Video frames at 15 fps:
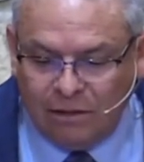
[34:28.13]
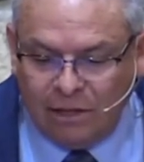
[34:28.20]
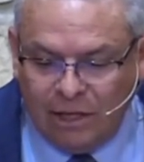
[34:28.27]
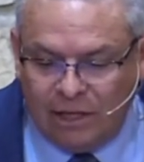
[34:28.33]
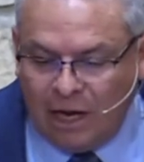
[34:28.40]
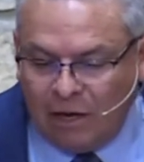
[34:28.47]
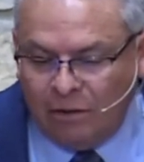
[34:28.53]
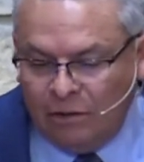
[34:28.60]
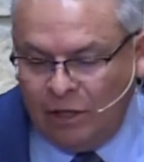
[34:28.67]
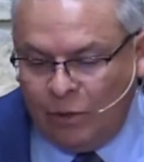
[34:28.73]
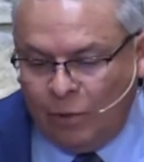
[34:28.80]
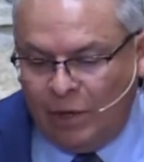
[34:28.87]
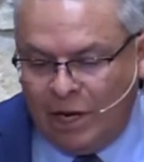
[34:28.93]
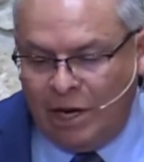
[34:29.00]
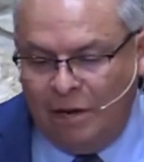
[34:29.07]
And not only
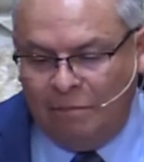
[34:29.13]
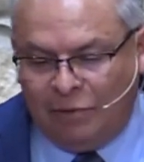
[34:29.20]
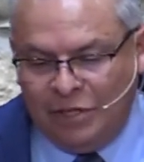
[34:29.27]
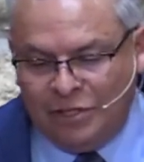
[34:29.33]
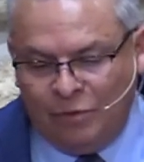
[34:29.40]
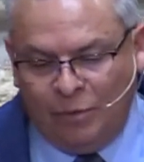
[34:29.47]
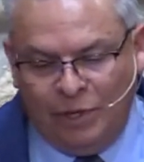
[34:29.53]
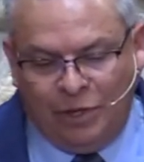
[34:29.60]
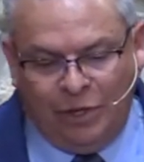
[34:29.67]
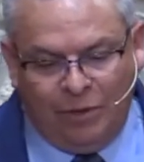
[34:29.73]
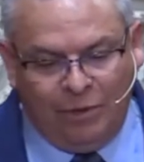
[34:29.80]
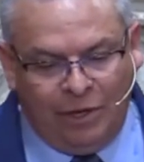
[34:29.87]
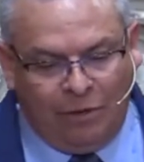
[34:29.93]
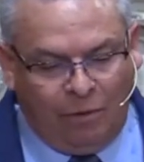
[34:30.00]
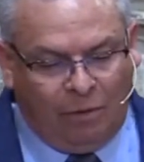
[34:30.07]
when I am present with you.
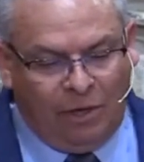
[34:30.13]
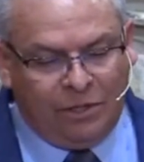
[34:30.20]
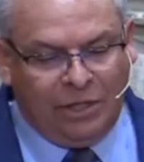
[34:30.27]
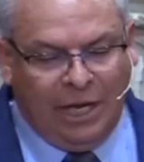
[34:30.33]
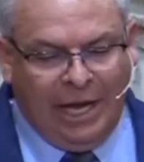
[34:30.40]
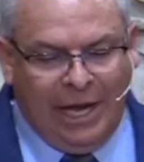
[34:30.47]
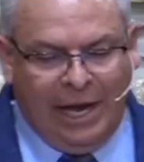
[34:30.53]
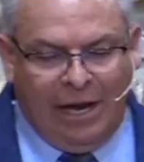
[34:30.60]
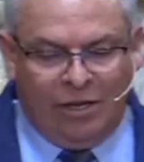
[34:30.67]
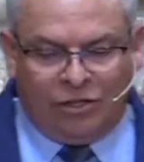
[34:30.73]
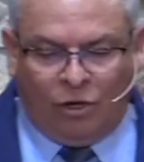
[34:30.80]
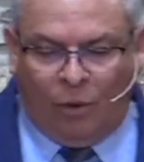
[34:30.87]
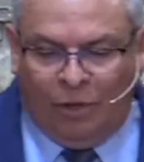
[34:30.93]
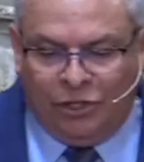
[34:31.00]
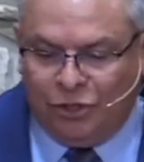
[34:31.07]
In other words, it is
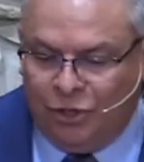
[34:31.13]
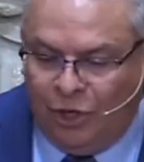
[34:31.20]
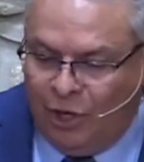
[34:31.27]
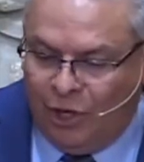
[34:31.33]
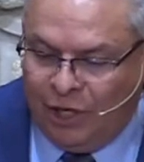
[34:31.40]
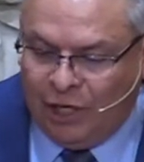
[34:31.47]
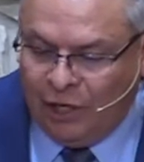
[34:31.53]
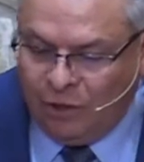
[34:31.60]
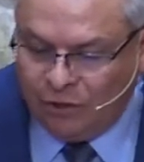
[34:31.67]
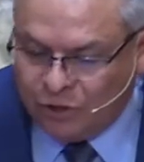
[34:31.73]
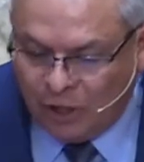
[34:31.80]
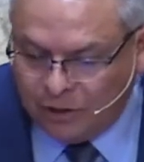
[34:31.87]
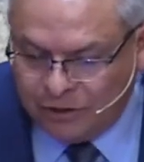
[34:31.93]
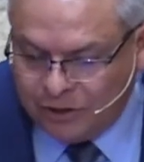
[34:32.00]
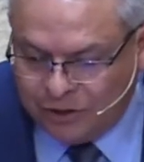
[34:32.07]
always good, he goes
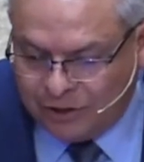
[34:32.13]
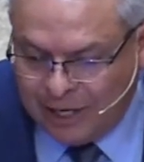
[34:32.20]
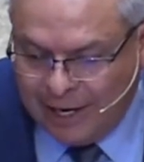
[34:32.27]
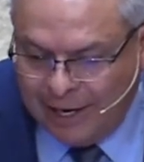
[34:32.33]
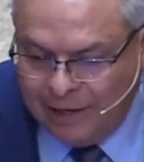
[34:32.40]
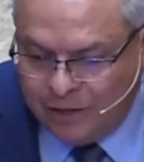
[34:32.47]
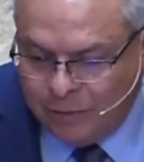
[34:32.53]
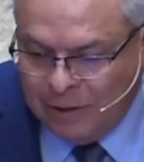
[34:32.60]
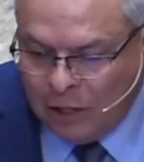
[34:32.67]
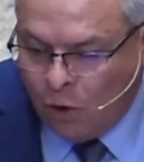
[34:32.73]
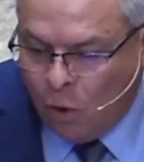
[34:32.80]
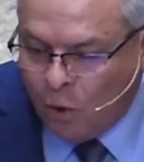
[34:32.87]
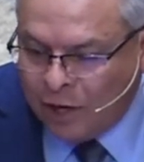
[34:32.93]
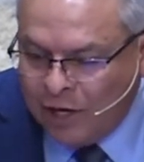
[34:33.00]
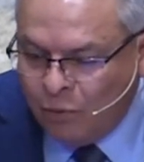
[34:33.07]
on to say, to be
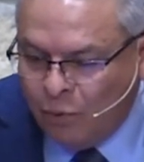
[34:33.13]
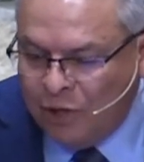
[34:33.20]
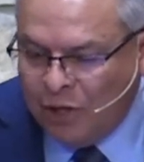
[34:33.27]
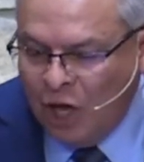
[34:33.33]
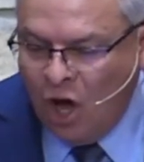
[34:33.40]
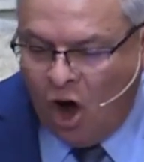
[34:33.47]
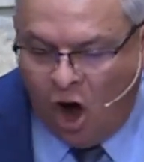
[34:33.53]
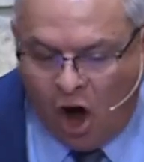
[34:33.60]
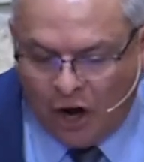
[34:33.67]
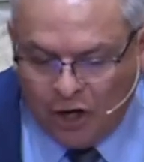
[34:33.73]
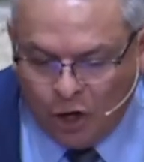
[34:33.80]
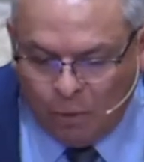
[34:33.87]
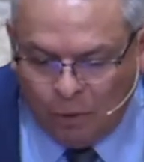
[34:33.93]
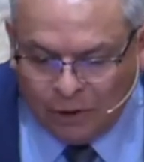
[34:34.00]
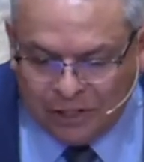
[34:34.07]
courted with
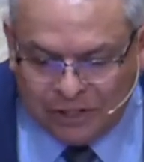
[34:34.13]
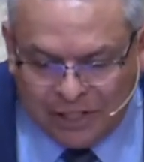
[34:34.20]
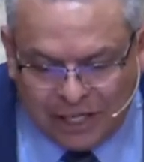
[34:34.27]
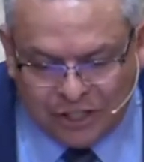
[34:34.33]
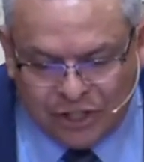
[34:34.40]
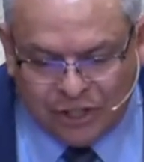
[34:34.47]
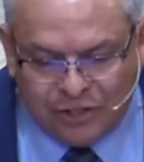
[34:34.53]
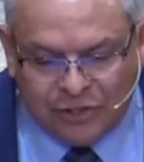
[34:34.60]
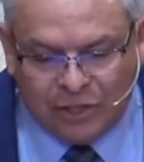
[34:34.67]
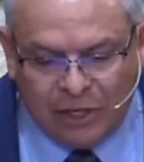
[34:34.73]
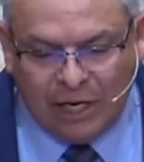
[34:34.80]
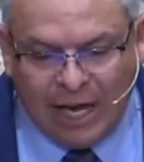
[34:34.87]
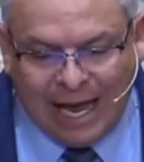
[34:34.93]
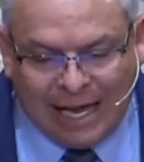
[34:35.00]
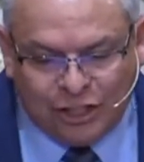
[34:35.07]
honorable intentions,
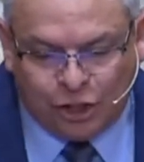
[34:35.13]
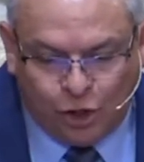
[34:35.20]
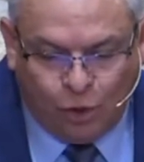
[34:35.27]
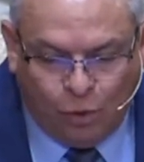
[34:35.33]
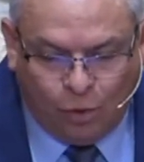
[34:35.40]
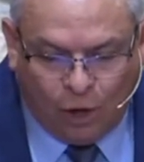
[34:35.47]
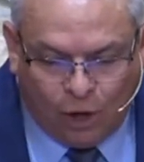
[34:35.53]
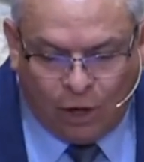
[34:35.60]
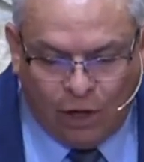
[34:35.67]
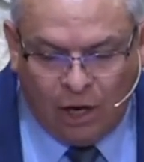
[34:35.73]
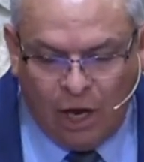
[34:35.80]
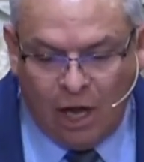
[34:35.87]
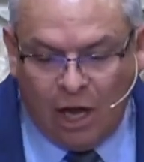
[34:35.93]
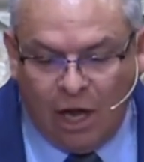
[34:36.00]
as you were